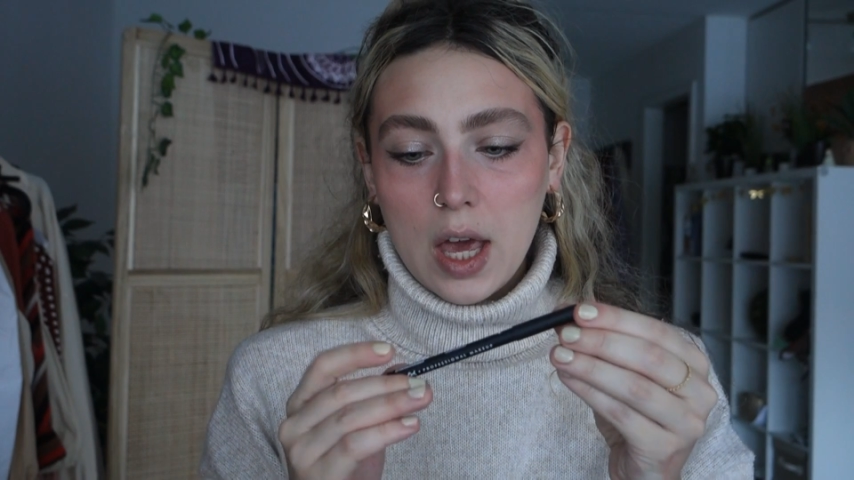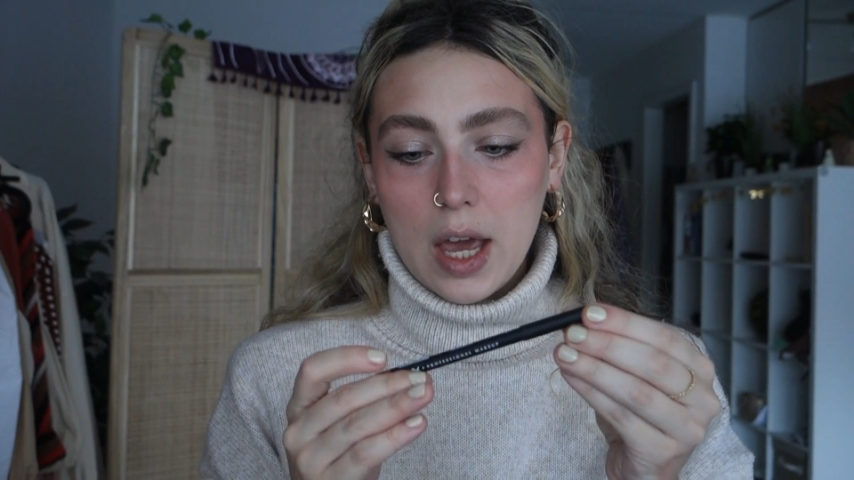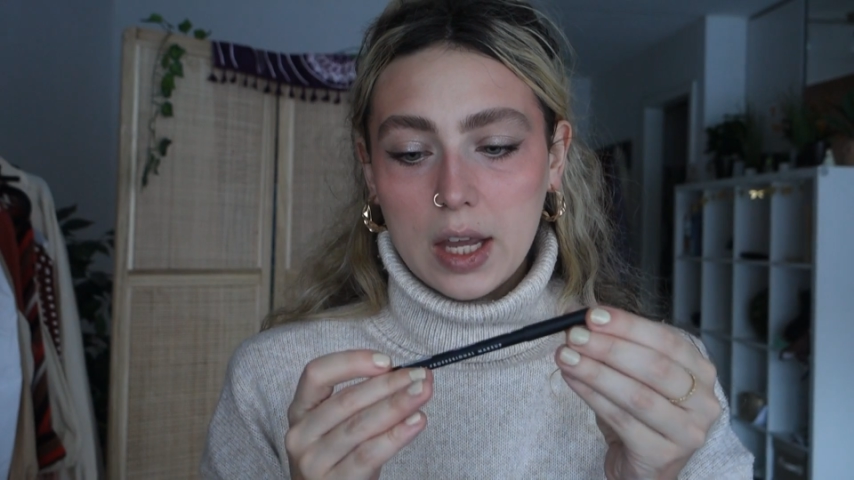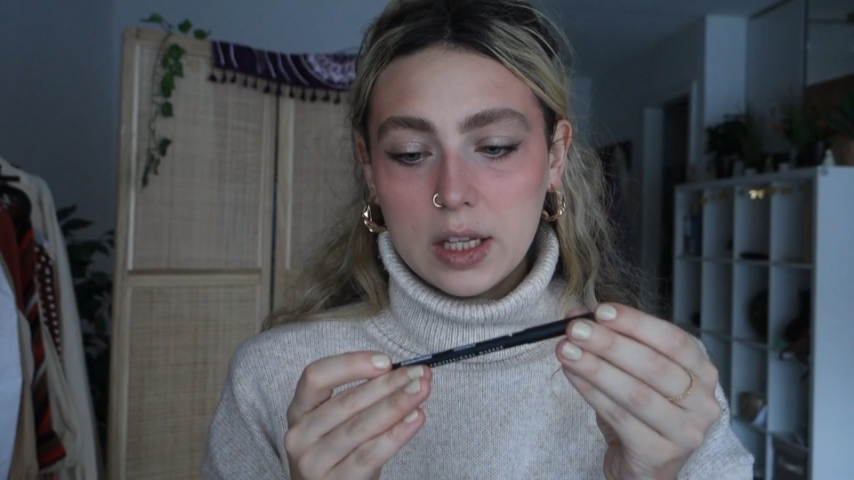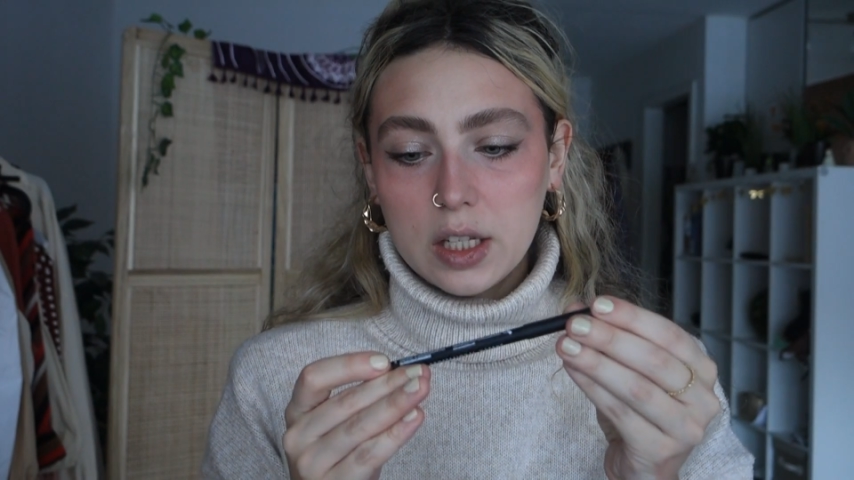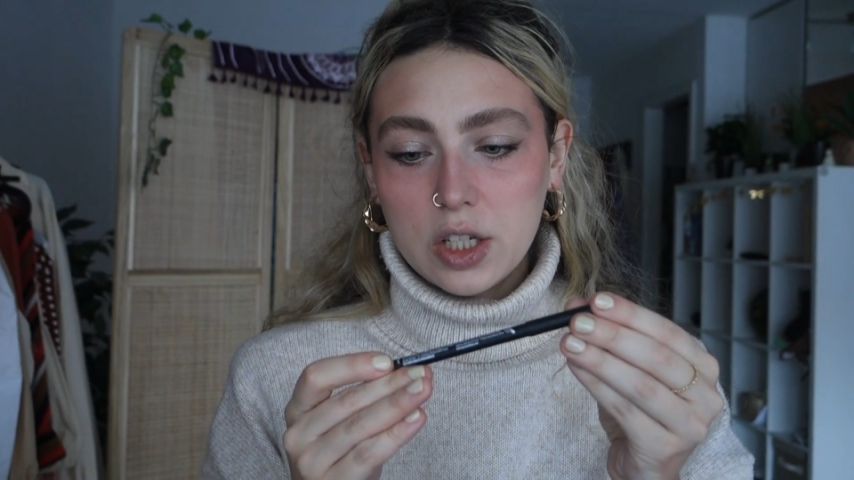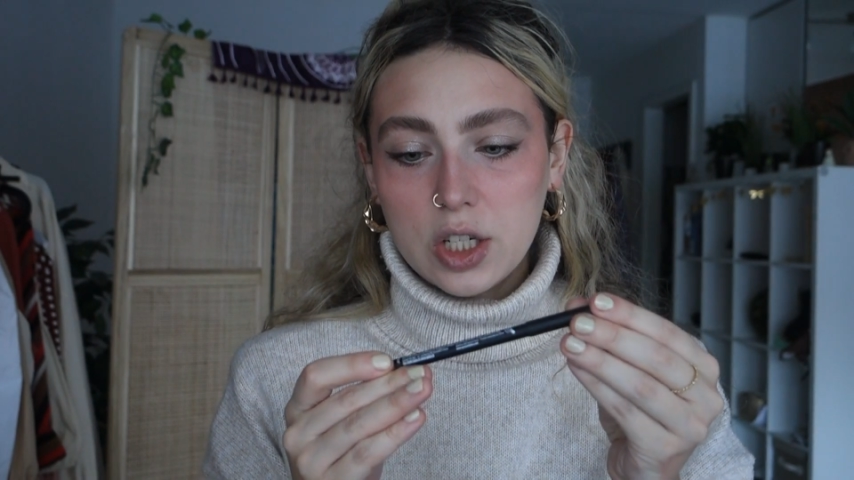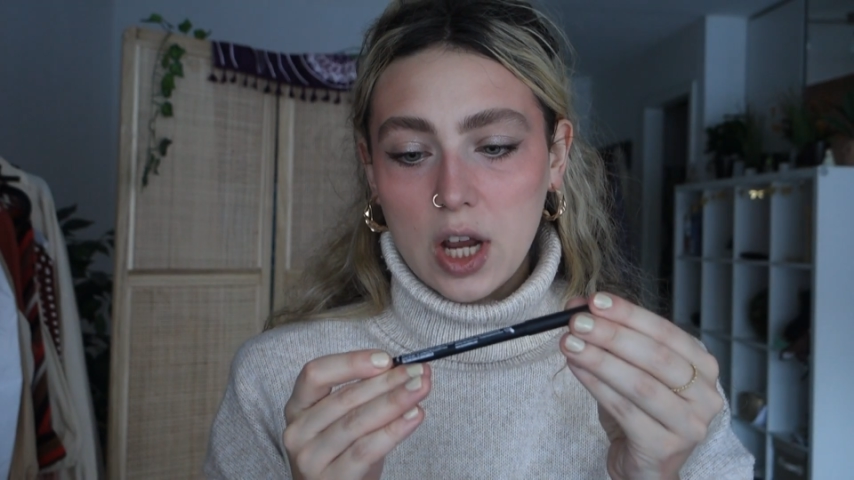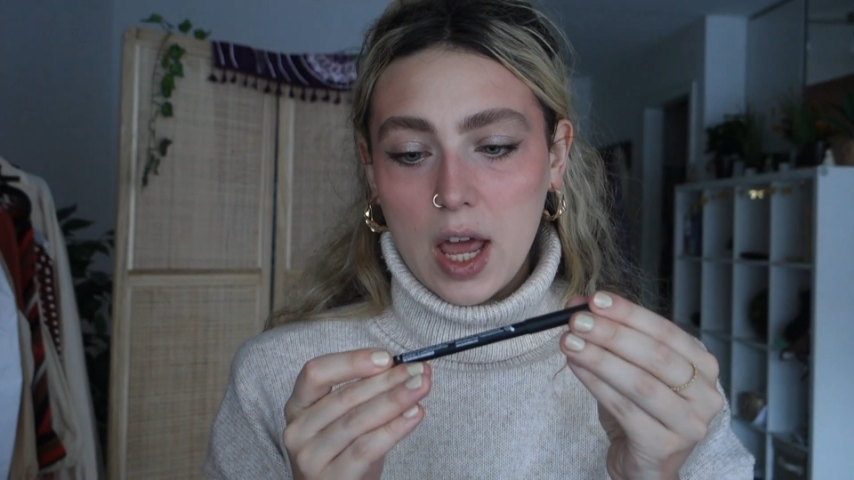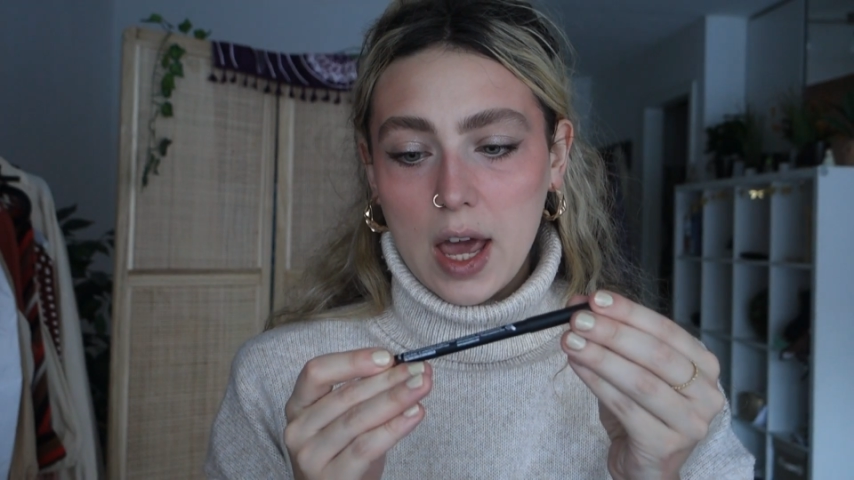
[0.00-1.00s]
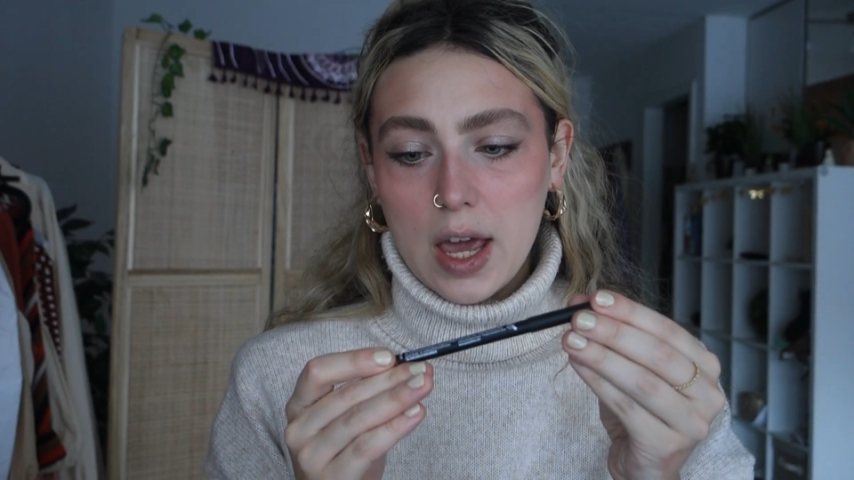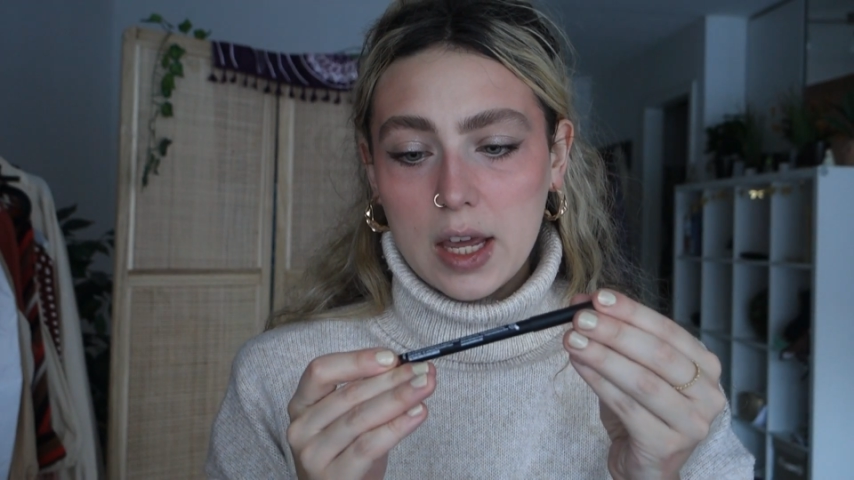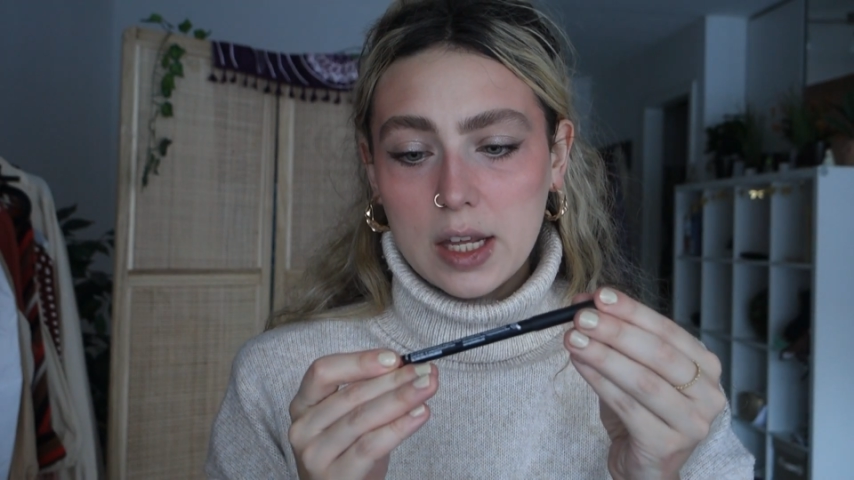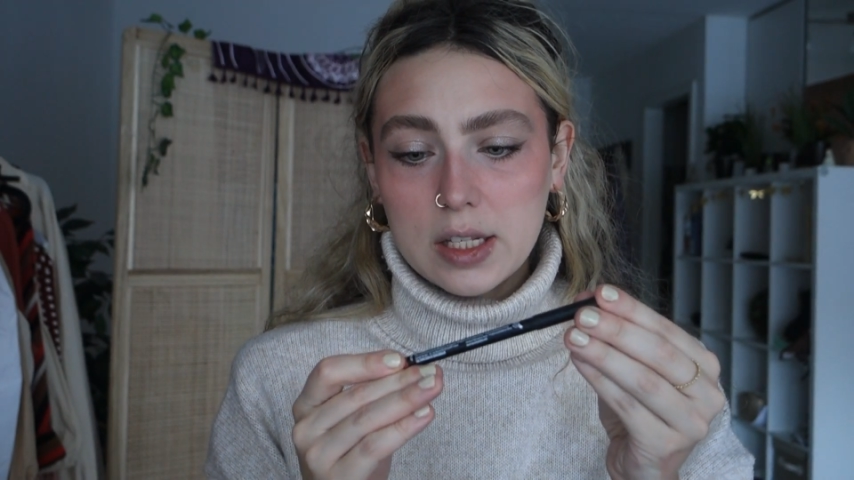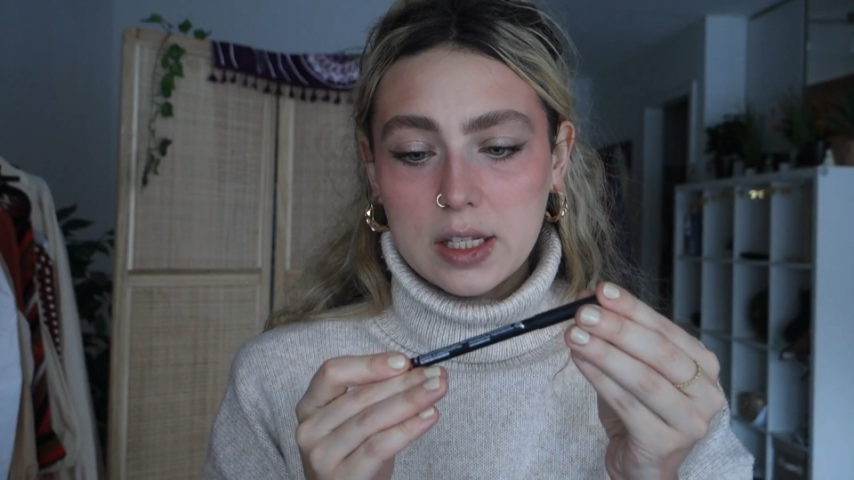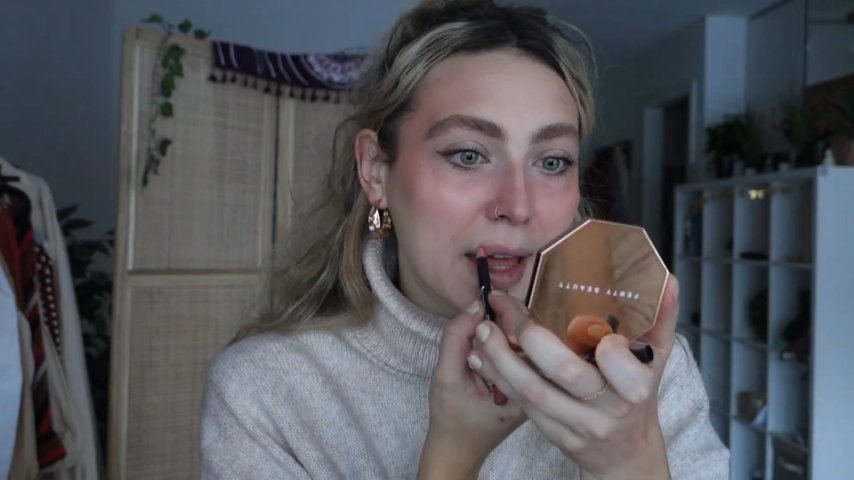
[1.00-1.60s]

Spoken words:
in the shade